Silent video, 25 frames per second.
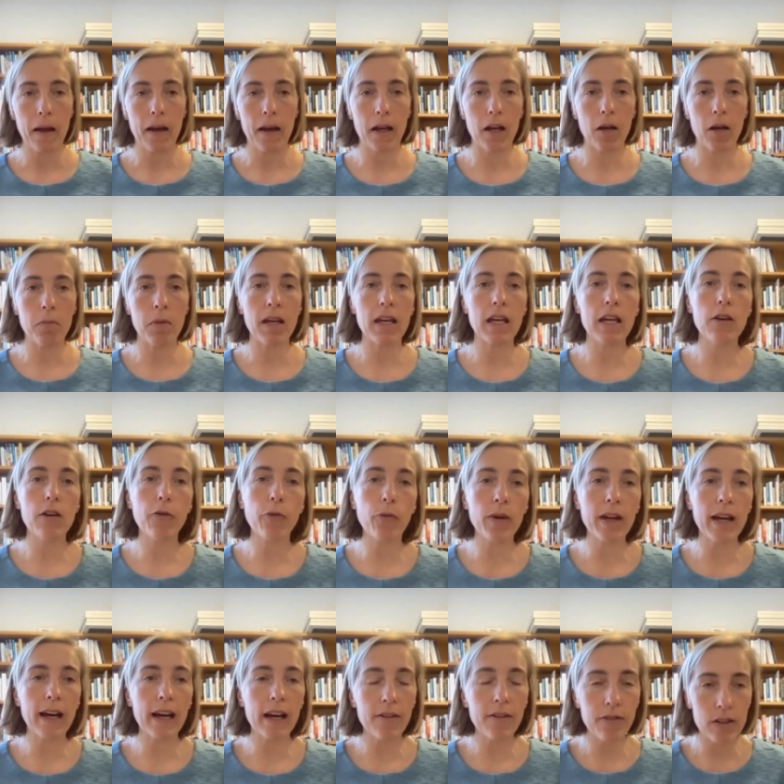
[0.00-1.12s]
If
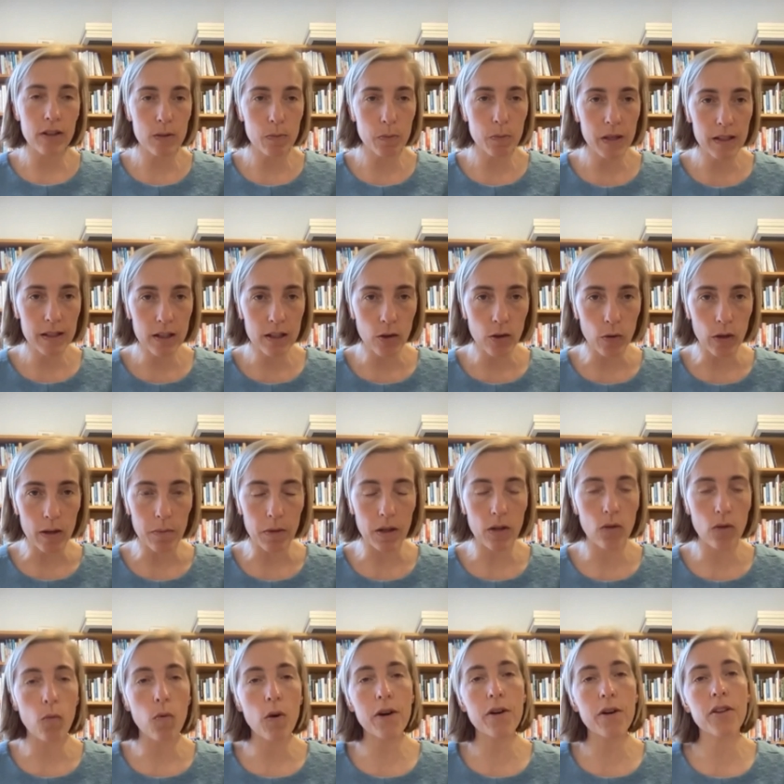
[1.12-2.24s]
we have this peace
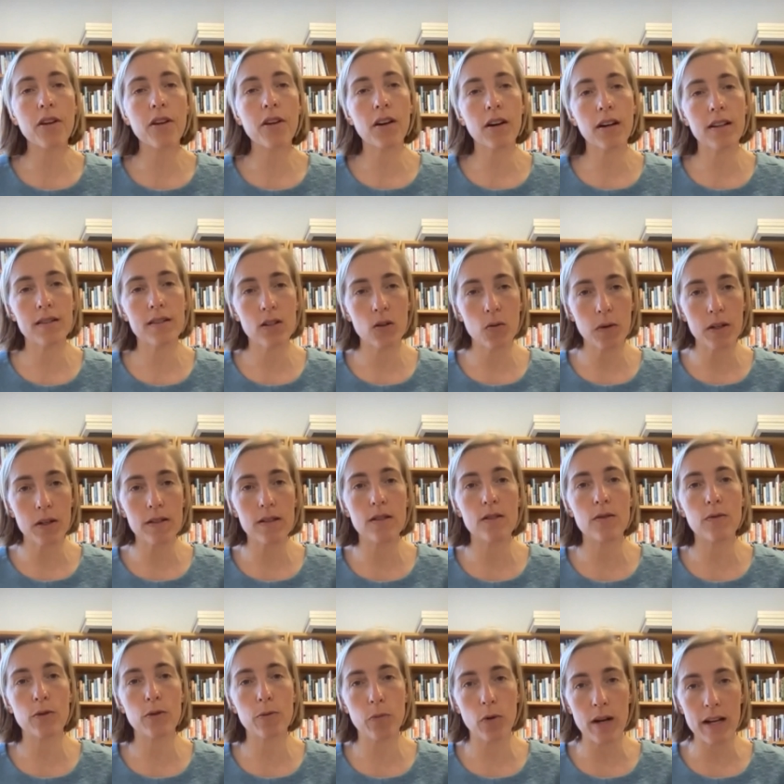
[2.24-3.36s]
agreement, what are the
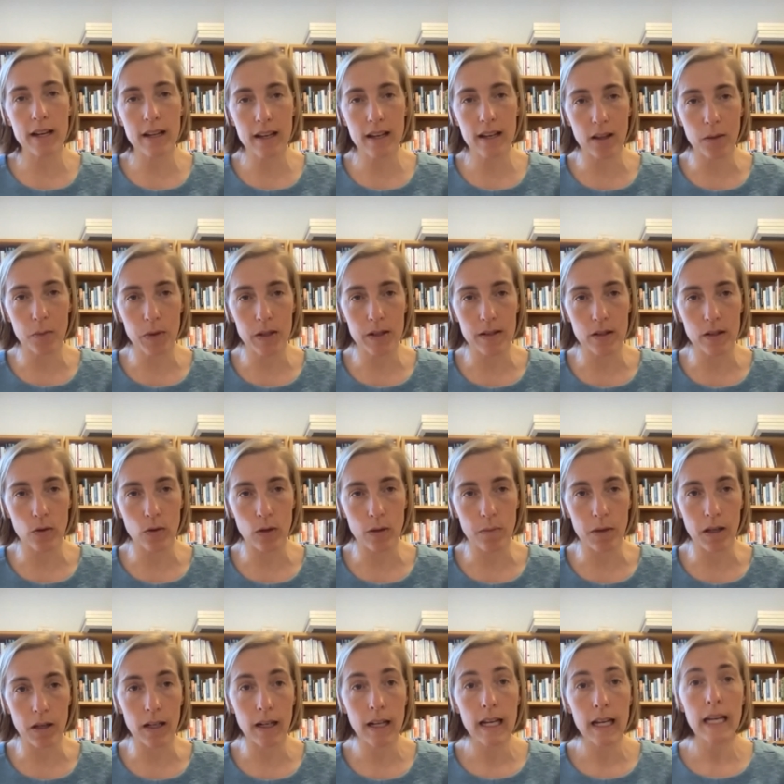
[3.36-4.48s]
consequences for breaking the peace
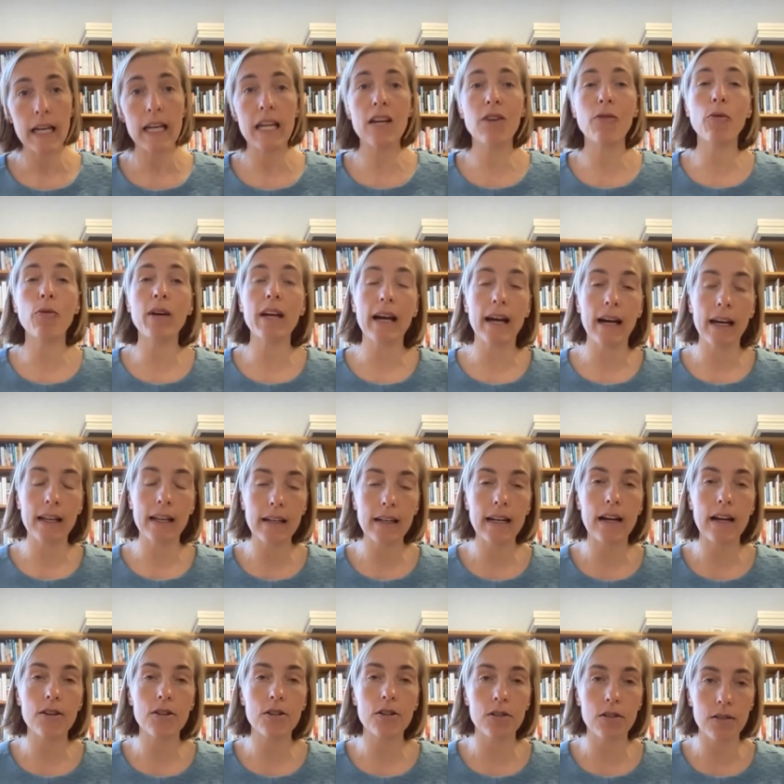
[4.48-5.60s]
agreement? If we had a
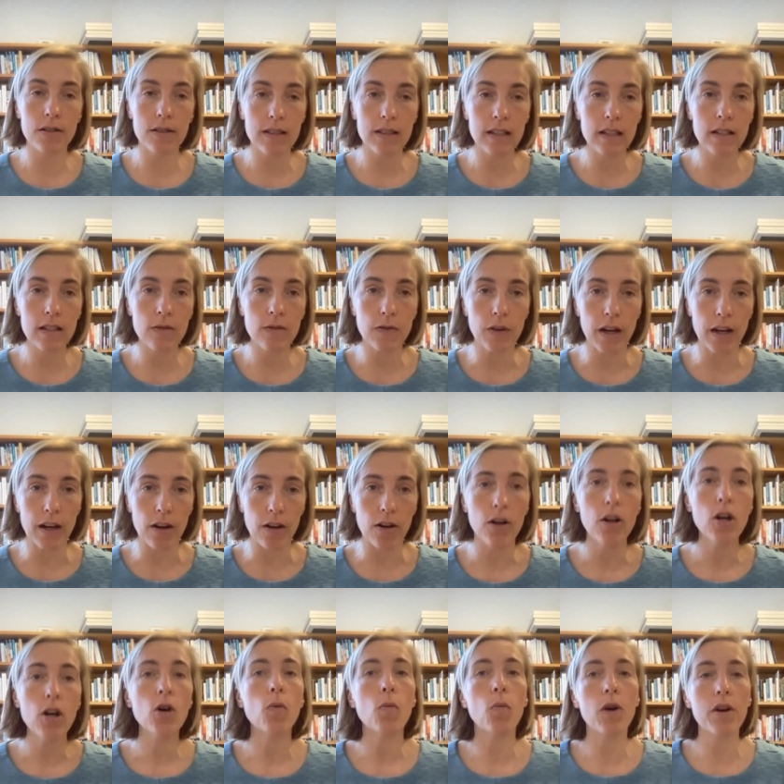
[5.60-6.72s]
national ceasefire,
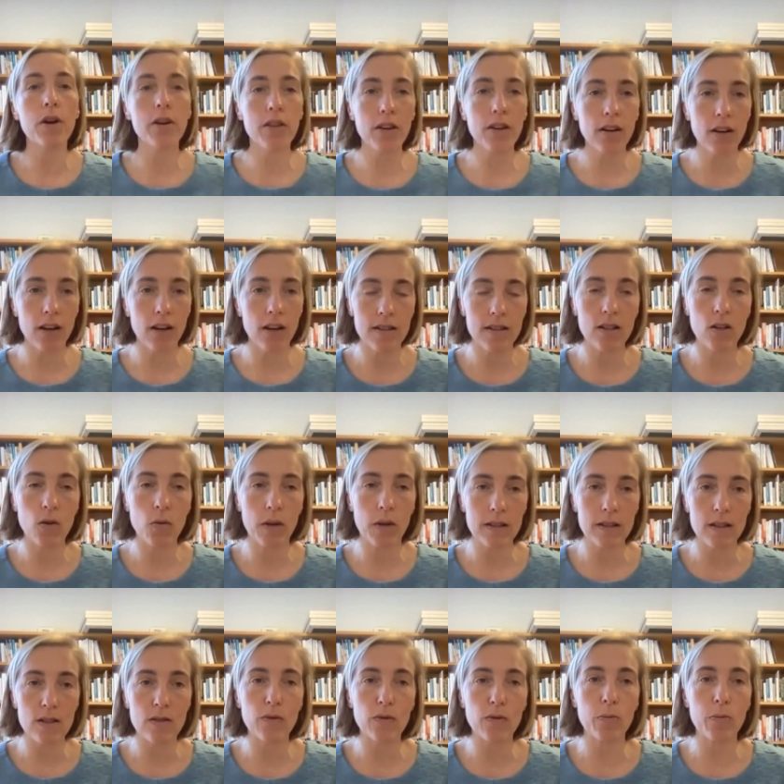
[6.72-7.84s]
what are the
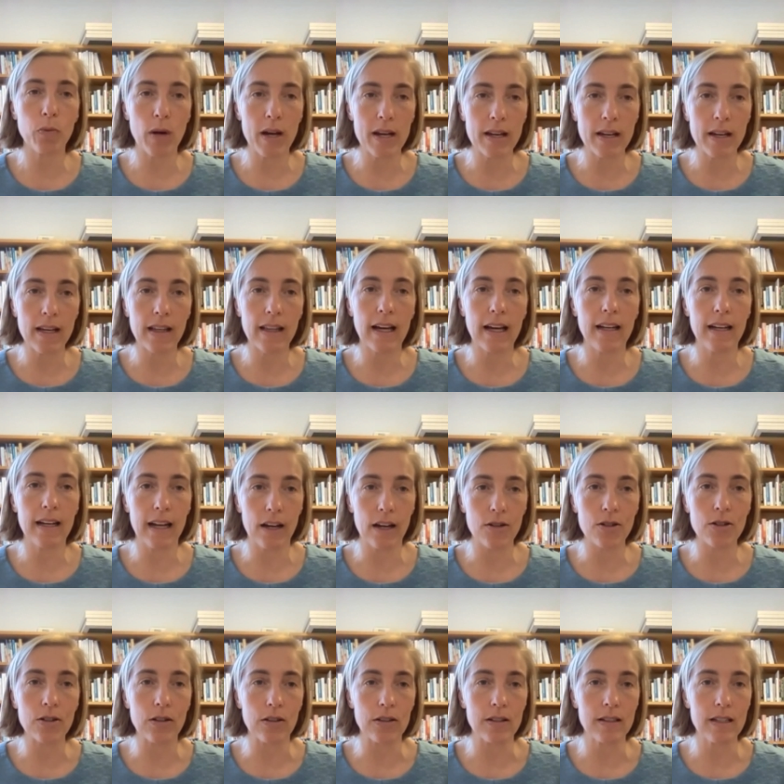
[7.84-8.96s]
consequences for breaking that
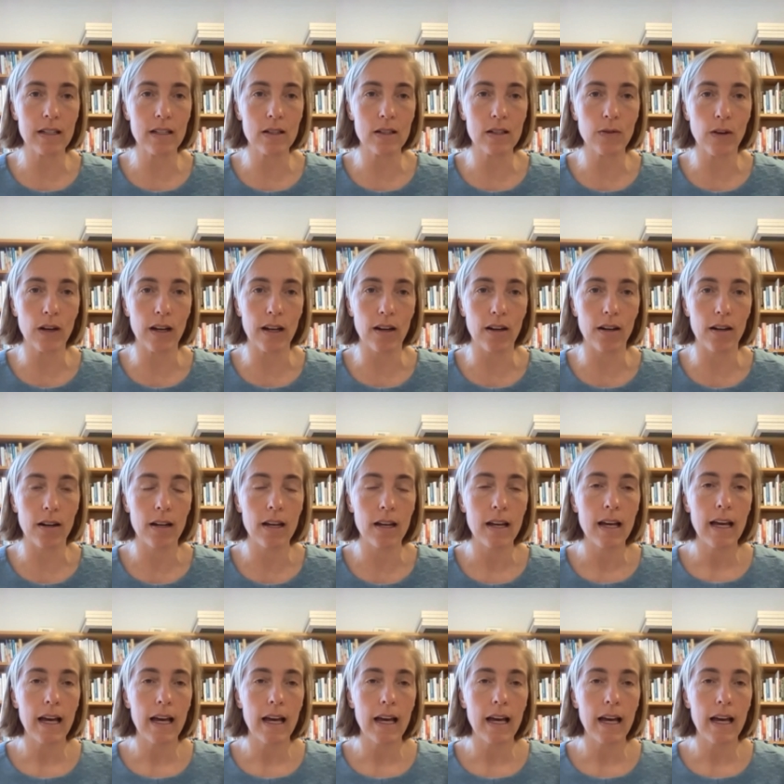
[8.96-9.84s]
national ceasefire?